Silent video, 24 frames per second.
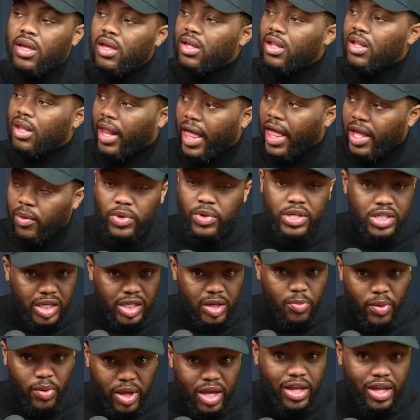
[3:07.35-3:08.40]
like with
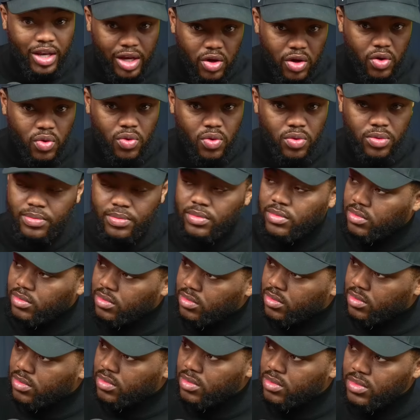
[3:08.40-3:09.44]
Shiba Inu.
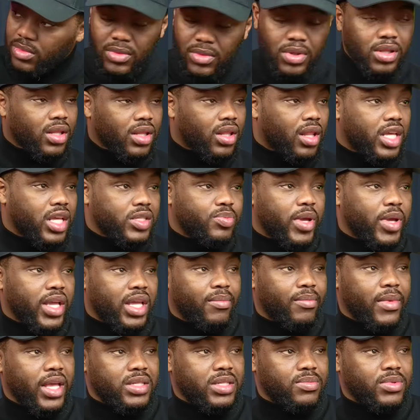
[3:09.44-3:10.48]
Let's make it
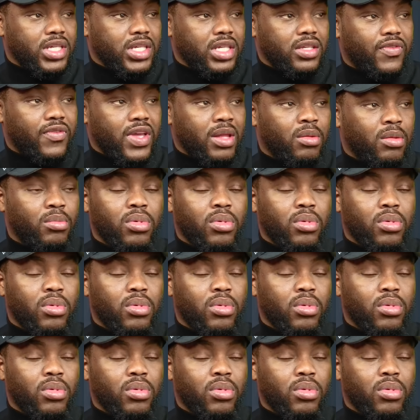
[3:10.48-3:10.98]
make some sense, family.